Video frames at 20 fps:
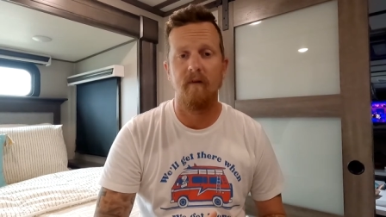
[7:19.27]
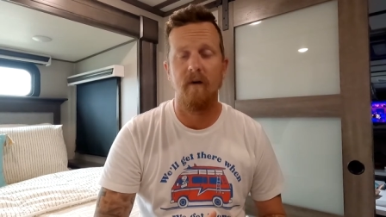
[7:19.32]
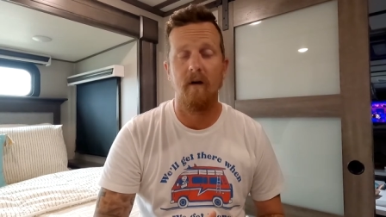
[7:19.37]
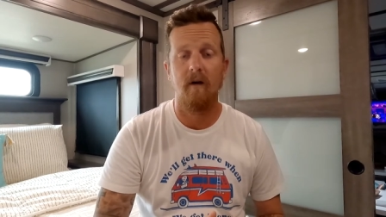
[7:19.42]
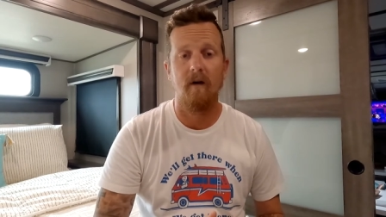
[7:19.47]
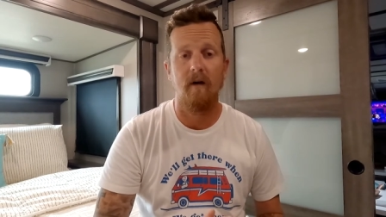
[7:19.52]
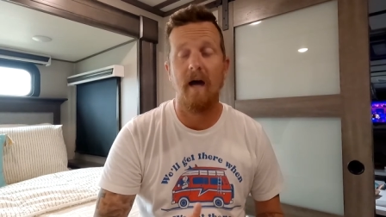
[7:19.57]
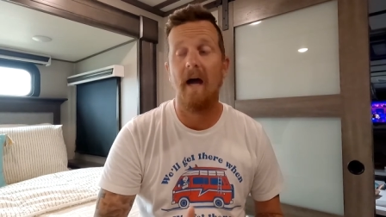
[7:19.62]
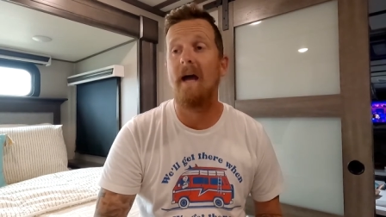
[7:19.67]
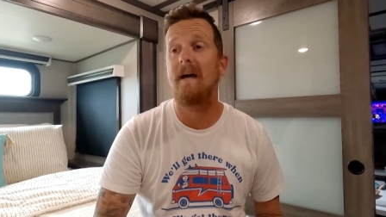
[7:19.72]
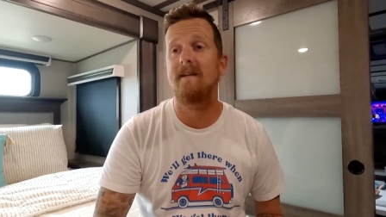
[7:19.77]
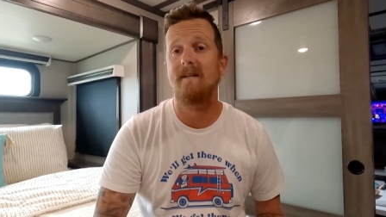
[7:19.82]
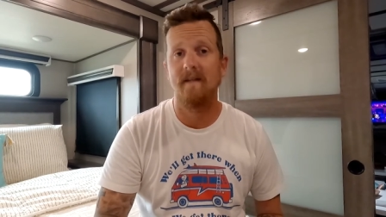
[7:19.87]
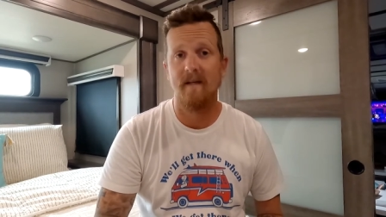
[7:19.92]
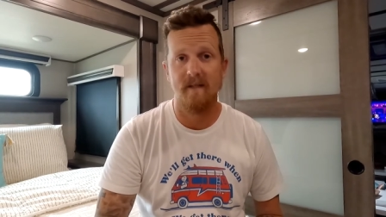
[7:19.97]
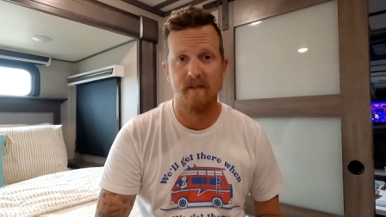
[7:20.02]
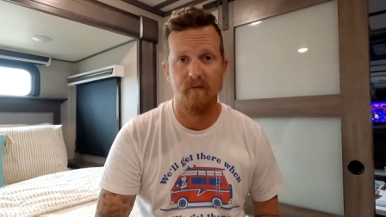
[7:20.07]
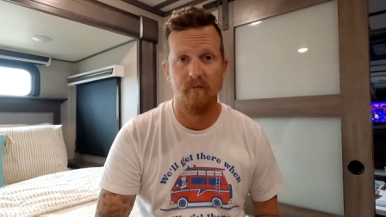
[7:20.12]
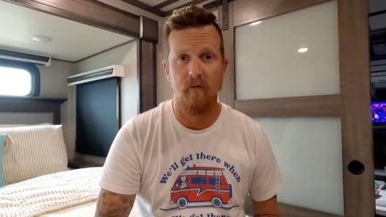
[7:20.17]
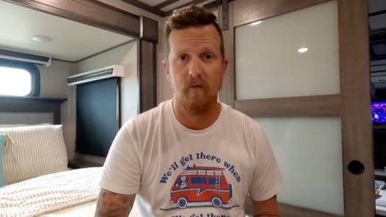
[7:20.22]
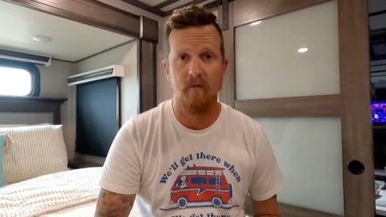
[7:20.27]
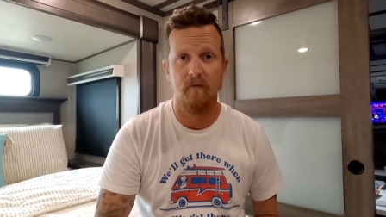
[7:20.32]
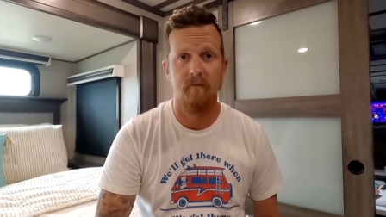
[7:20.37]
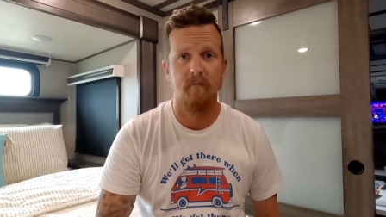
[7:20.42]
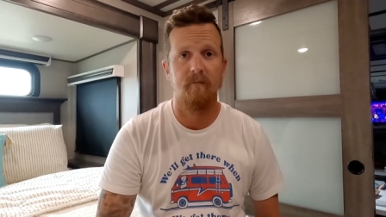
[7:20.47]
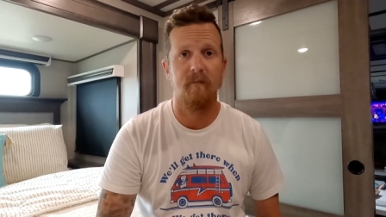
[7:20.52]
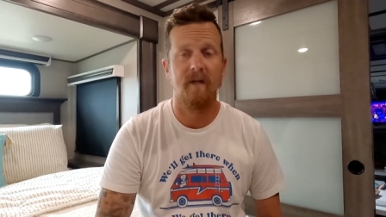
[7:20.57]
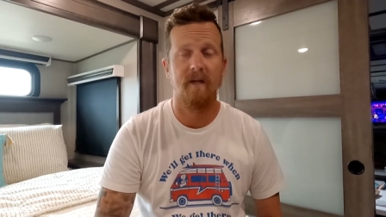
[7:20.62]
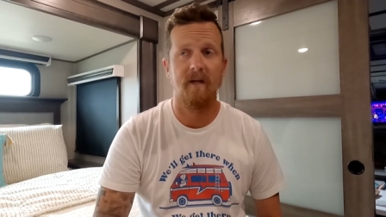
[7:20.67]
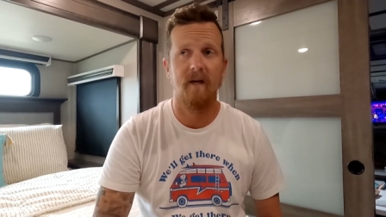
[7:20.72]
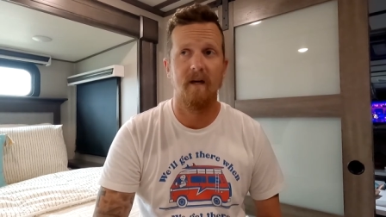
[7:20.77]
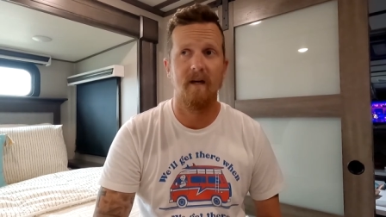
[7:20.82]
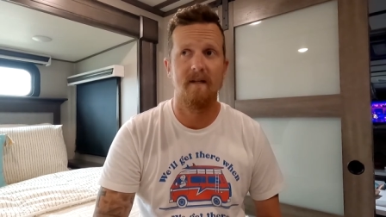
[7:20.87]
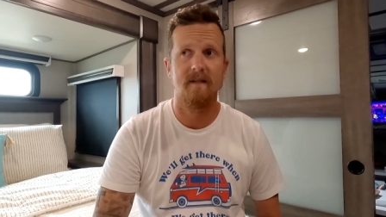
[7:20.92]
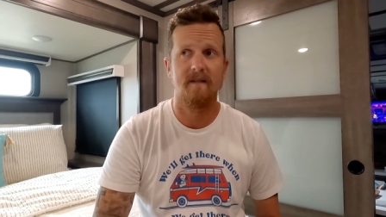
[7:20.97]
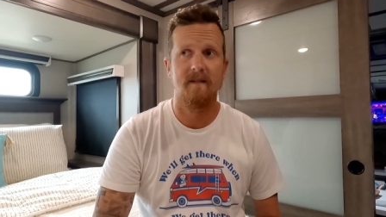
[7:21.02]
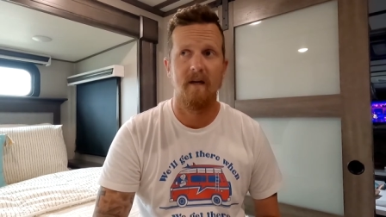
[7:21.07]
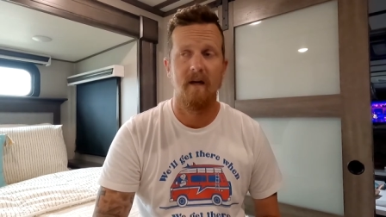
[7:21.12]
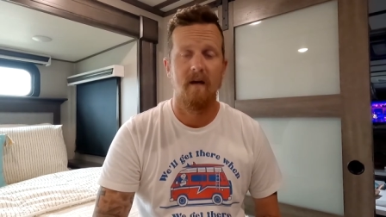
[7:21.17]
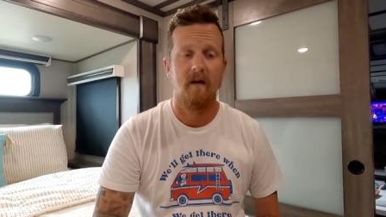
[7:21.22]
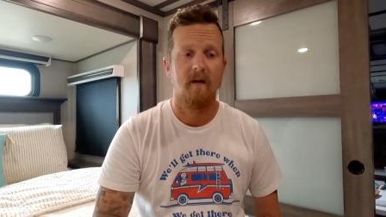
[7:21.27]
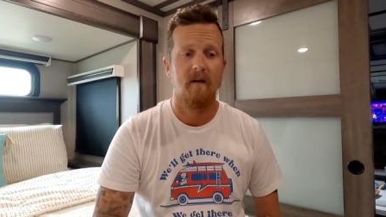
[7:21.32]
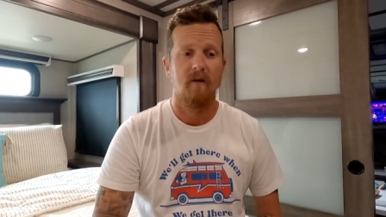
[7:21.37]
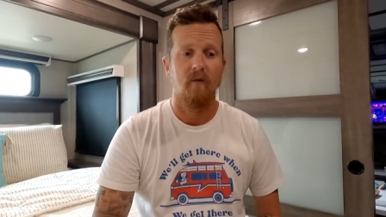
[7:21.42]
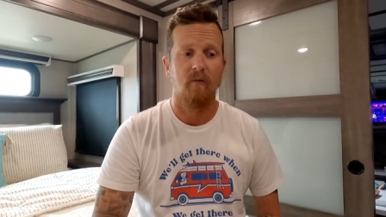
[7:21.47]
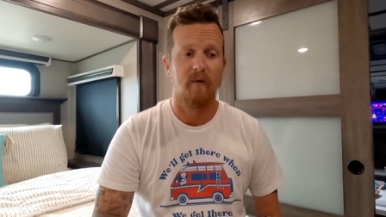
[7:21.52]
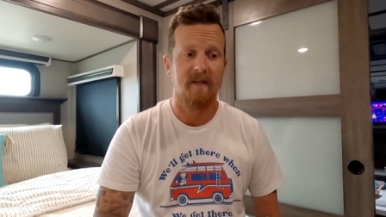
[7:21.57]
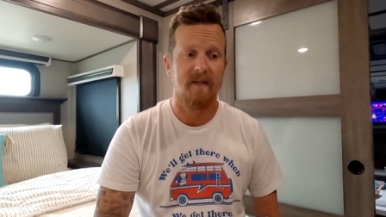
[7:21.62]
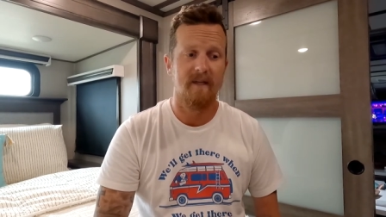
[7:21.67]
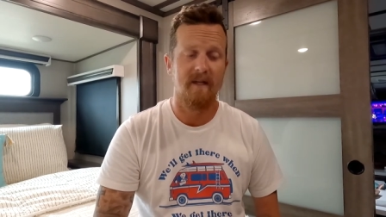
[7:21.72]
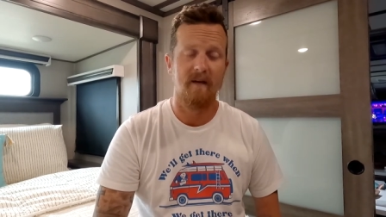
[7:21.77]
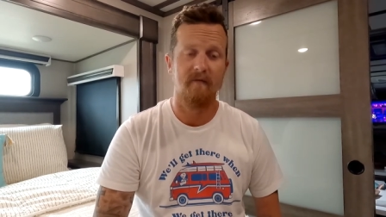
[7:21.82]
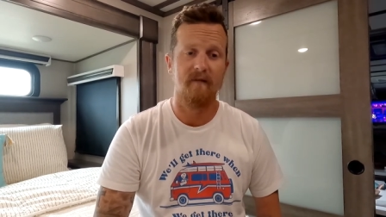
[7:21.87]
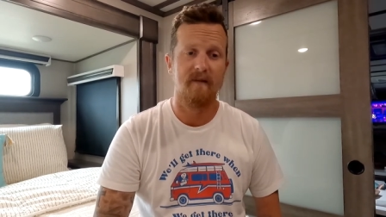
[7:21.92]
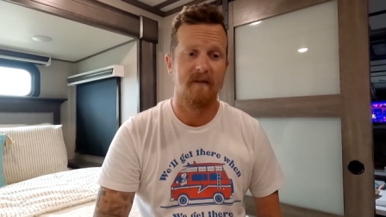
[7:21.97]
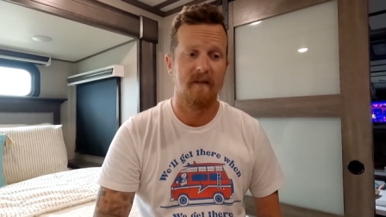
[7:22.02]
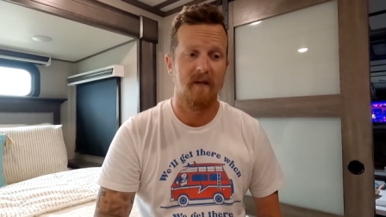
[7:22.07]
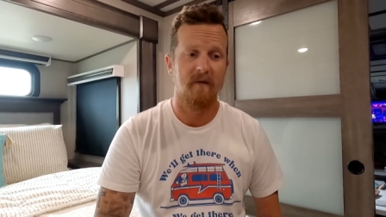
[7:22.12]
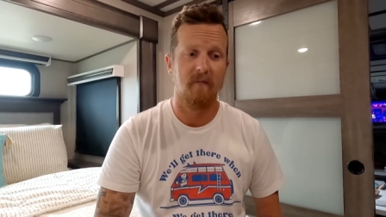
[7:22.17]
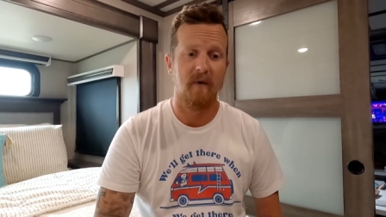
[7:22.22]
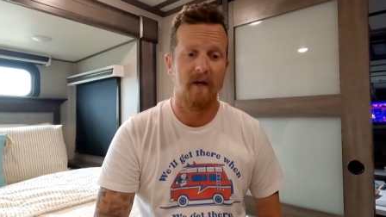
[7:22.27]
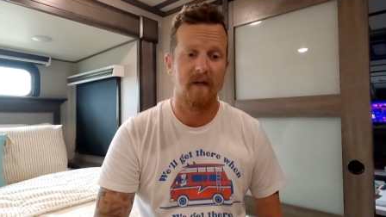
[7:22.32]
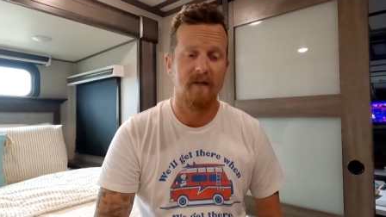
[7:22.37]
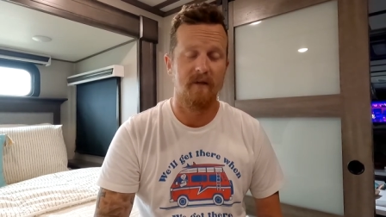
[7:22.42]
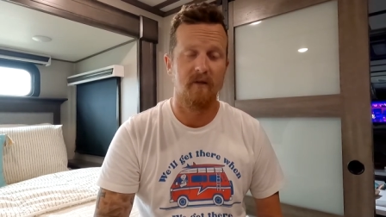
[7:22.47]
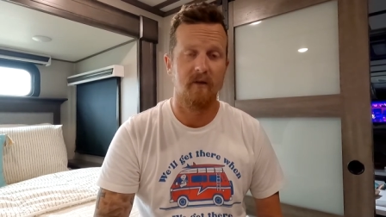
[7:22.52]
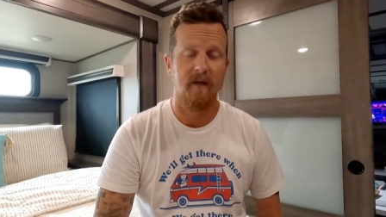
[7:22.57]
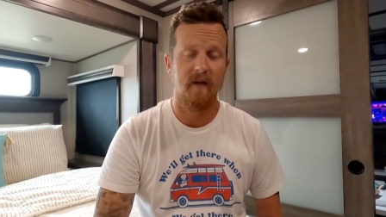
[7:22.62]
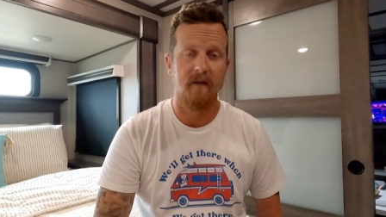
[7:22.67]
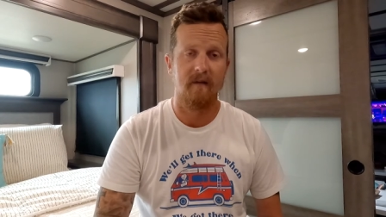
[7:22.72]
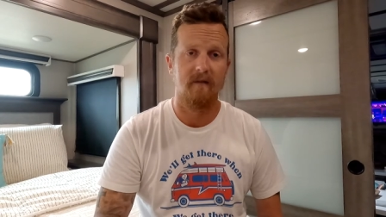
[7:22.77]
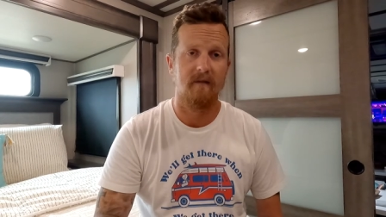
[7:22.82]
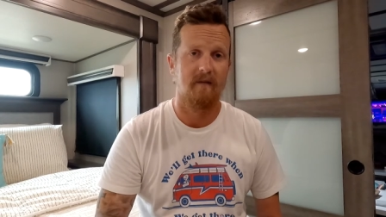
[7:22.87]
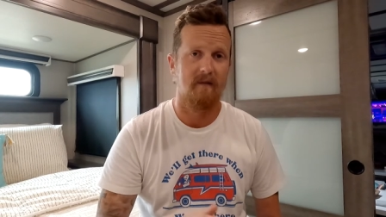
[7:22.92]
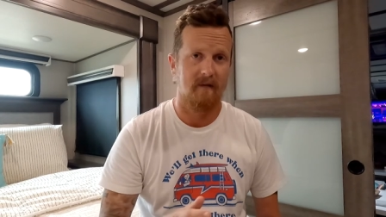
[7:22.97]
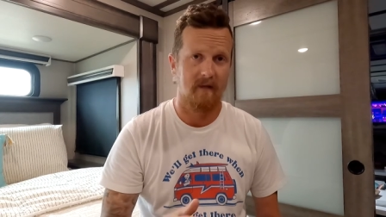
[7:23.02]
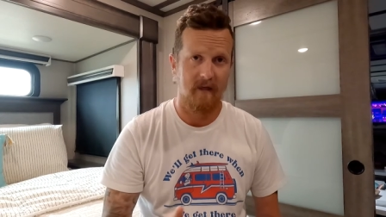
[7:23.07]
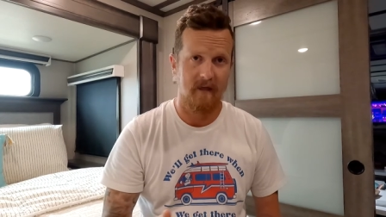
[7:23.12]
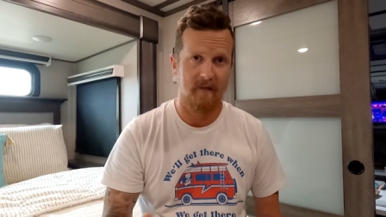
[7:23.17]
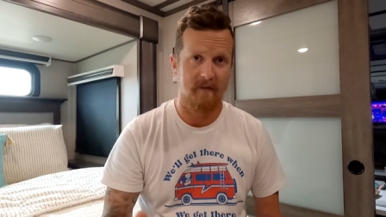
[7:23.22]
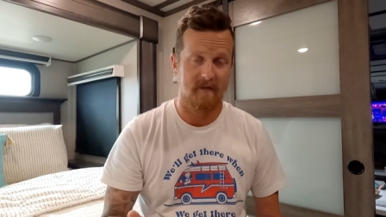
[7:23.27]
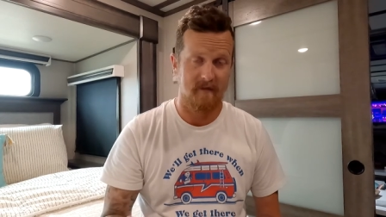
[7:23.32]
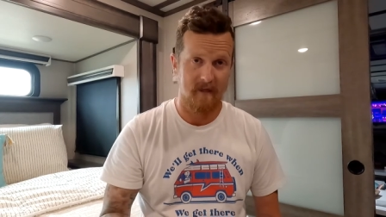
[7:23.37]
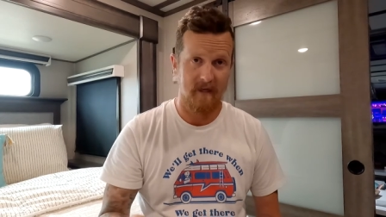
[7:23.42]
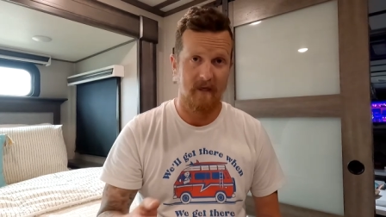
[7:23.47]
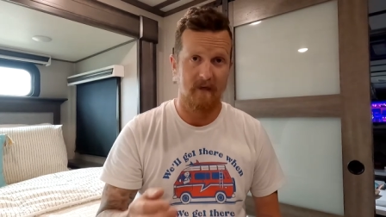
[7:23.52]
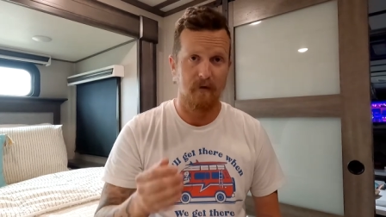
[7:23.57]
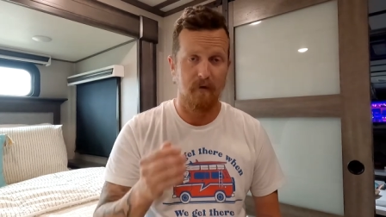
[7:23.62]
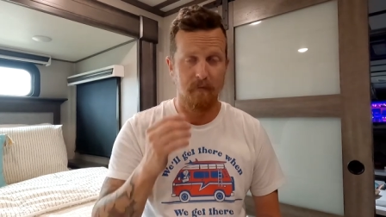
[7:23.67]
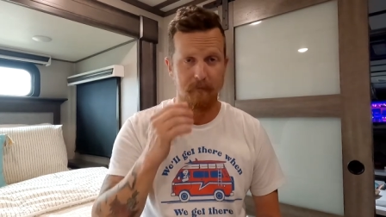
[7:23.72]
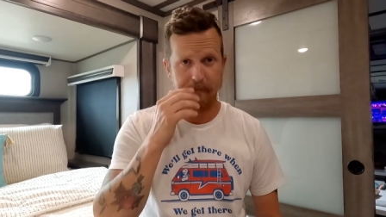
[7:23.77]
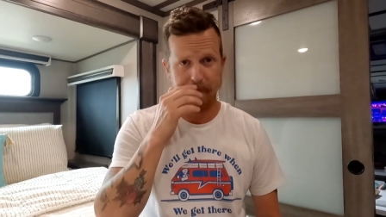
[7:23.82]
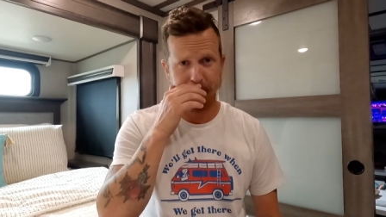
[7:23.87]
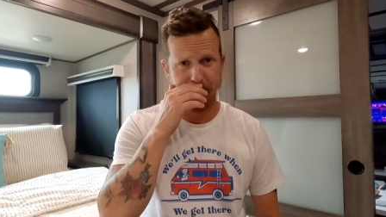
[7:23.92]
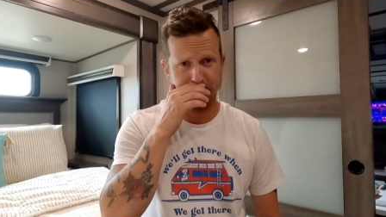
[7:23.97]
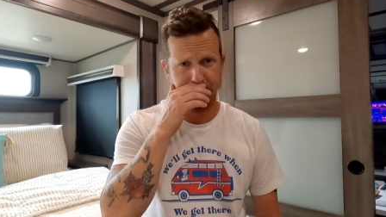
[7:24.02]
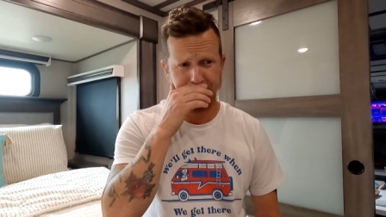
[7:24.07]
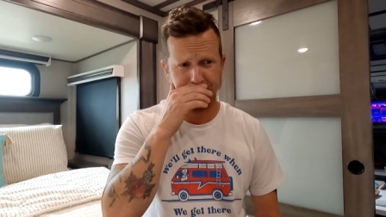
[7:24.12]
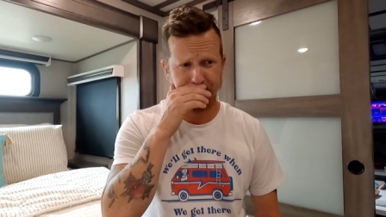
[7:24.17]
accessible, because we did everything by internet and scanner,